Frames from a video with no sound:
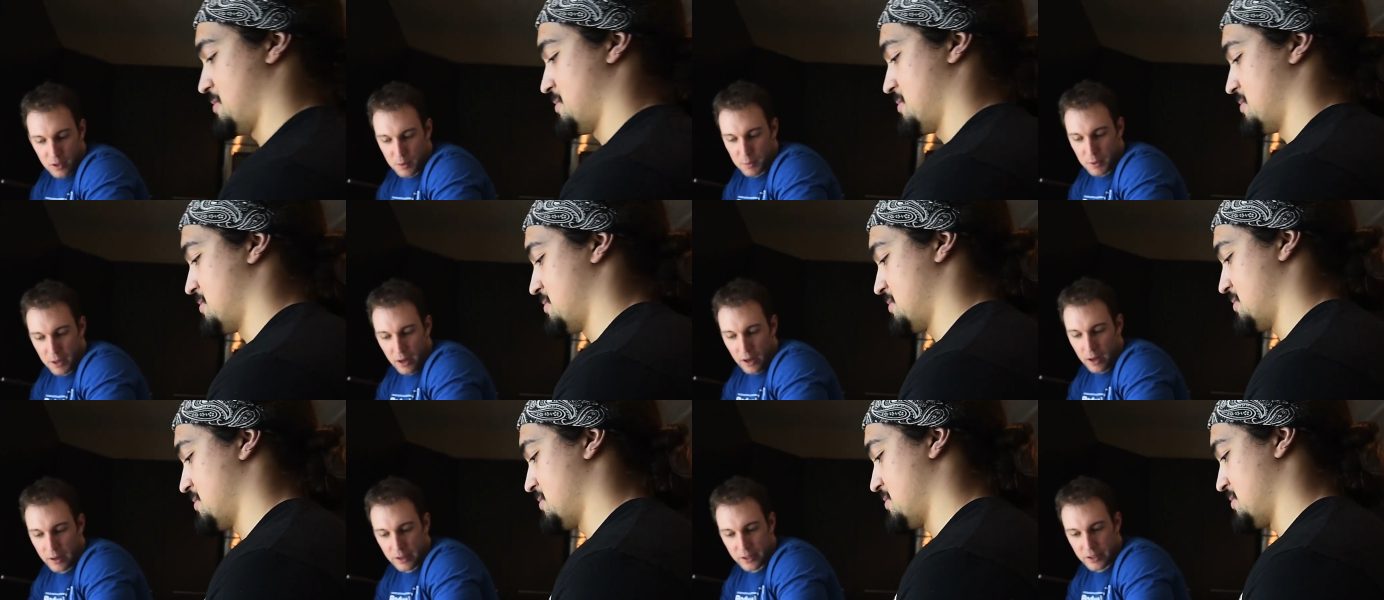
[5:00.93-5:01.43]
Speaker 1: let's
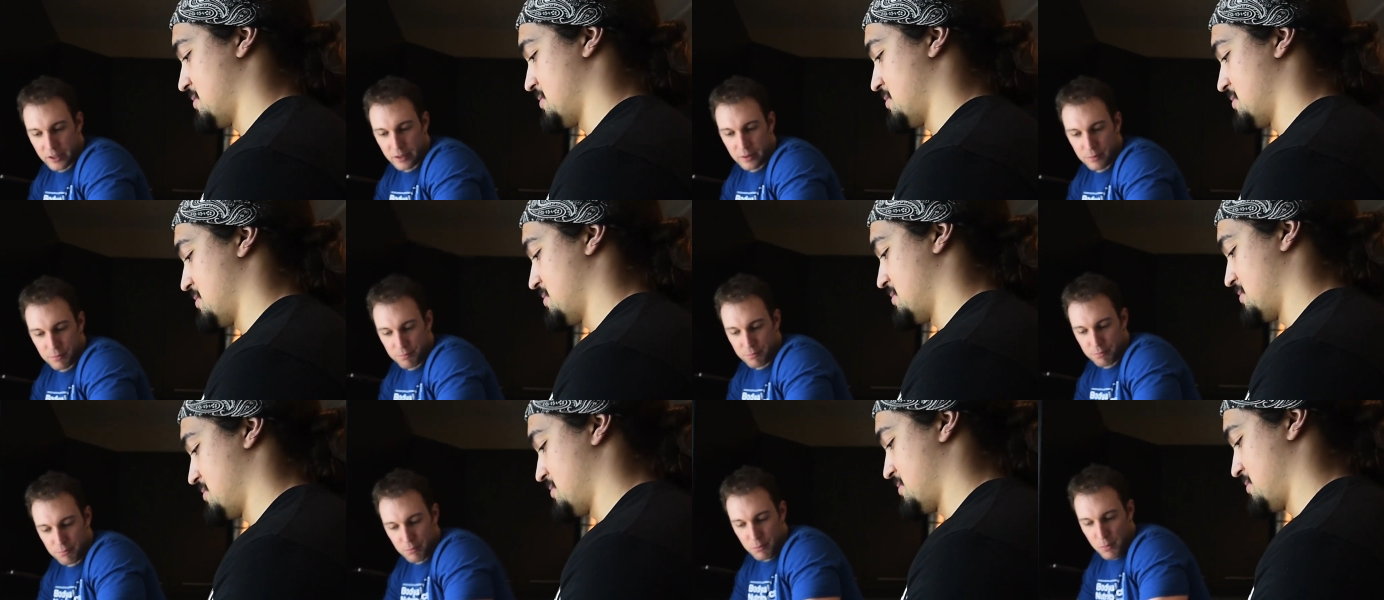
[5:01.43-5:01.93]
be
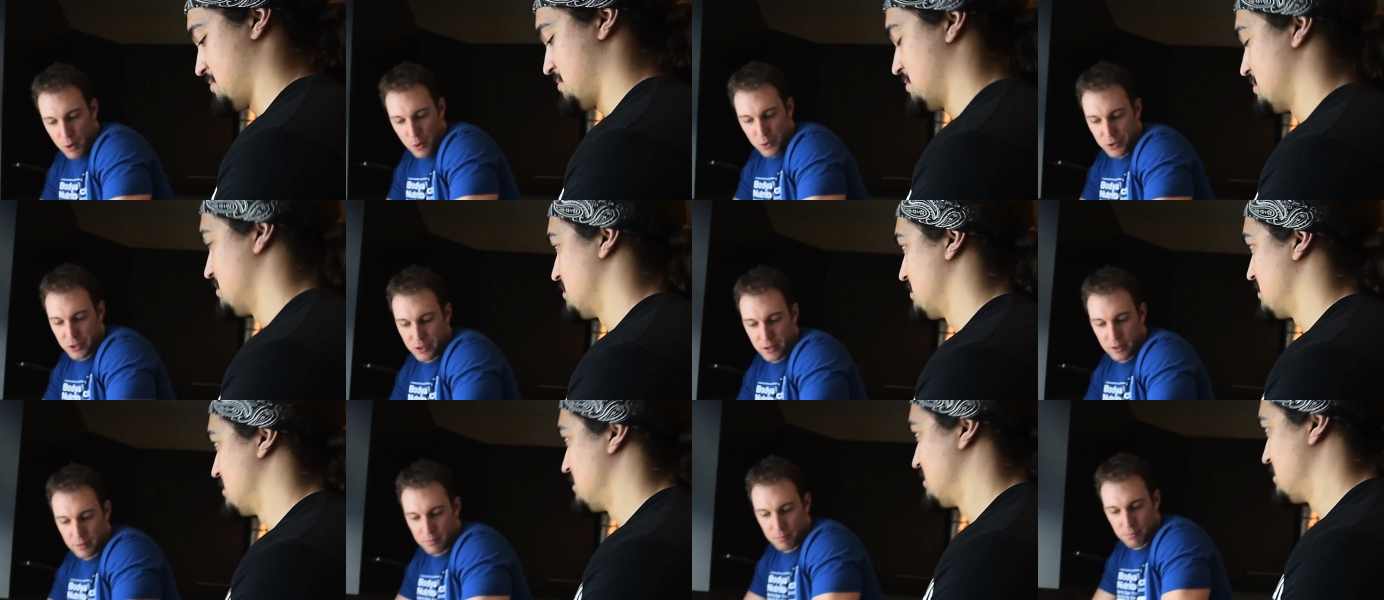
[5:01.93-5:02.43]
honest,
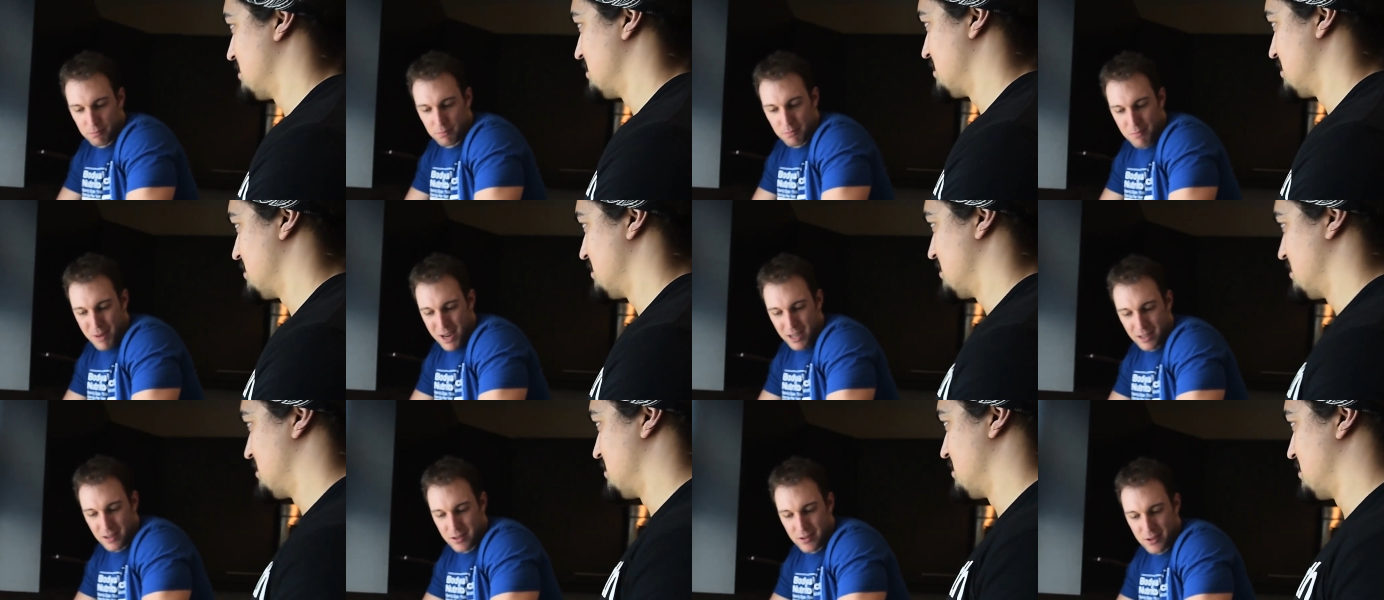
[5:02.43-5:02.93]
most
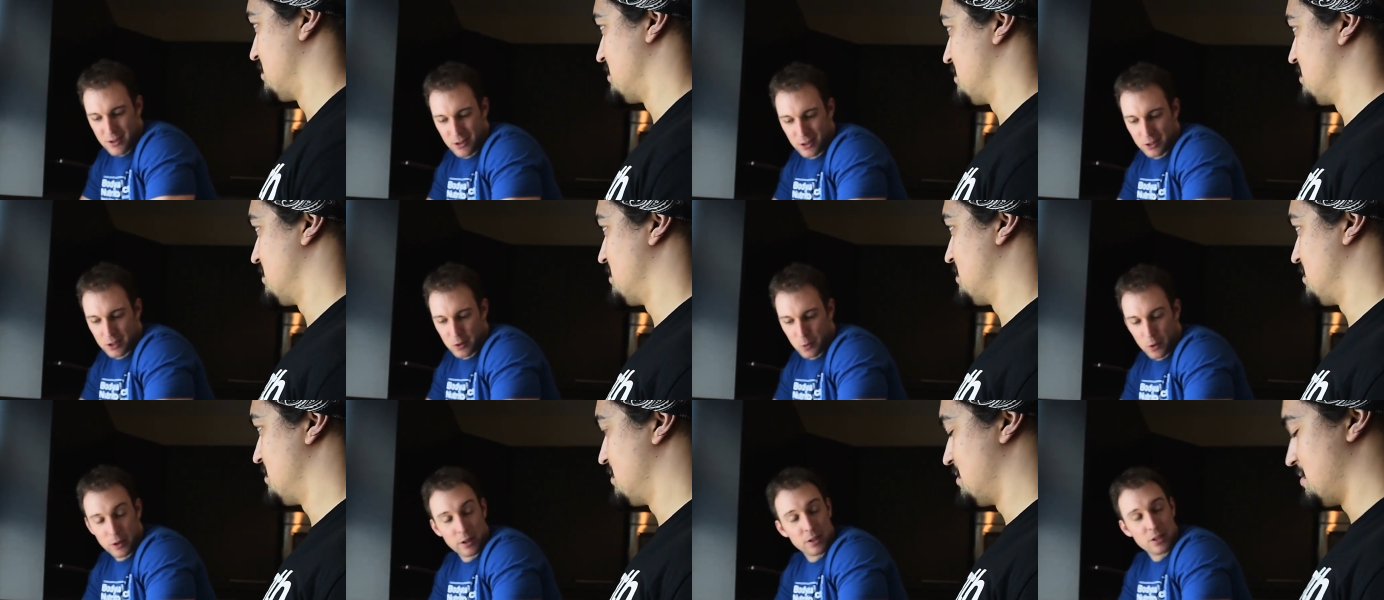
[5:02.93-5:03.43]
men in their
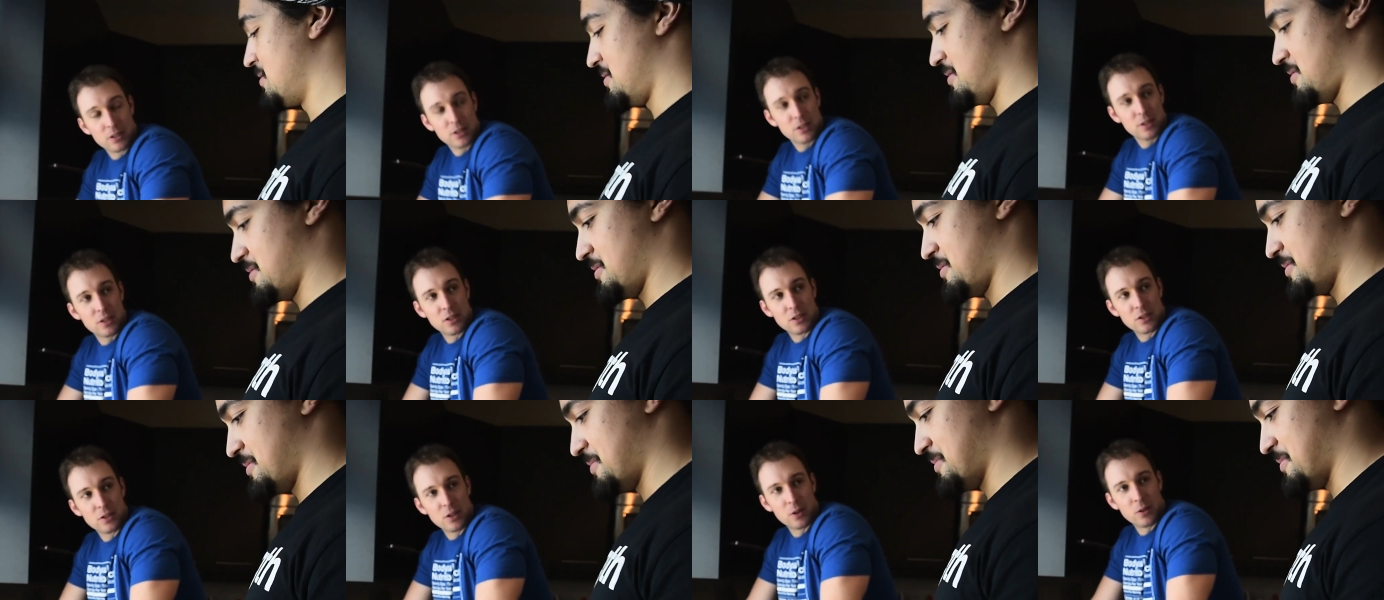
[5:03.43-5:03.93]

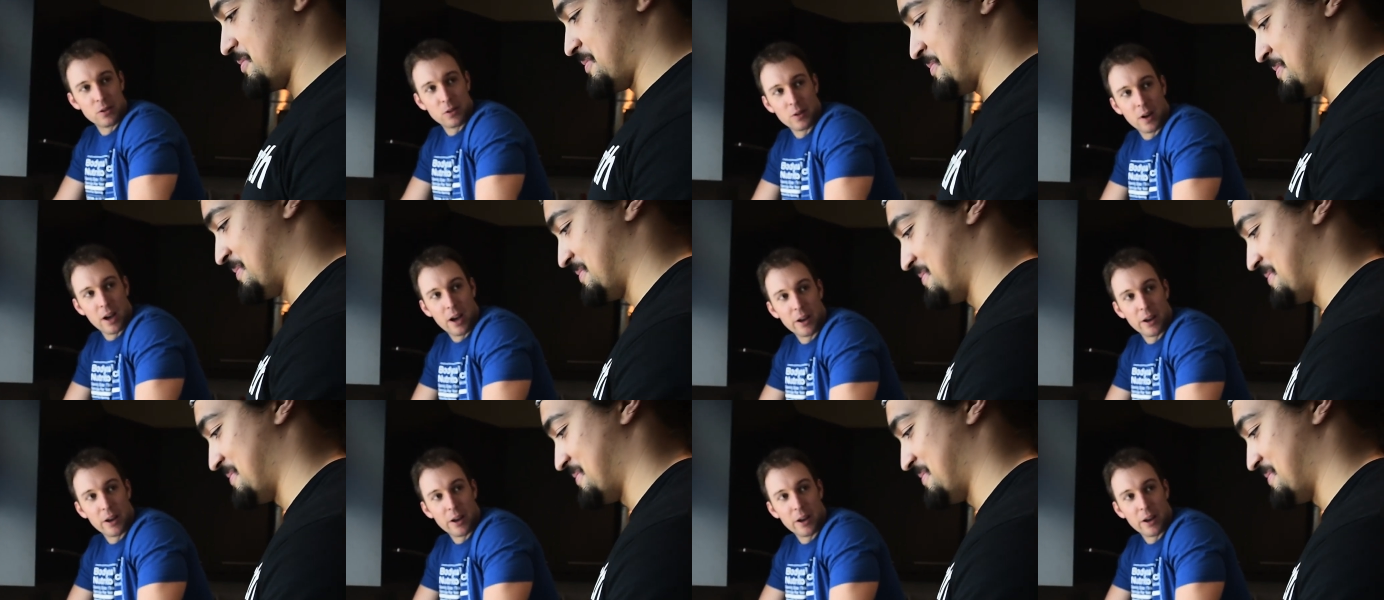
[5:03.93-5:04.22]
20s just don't know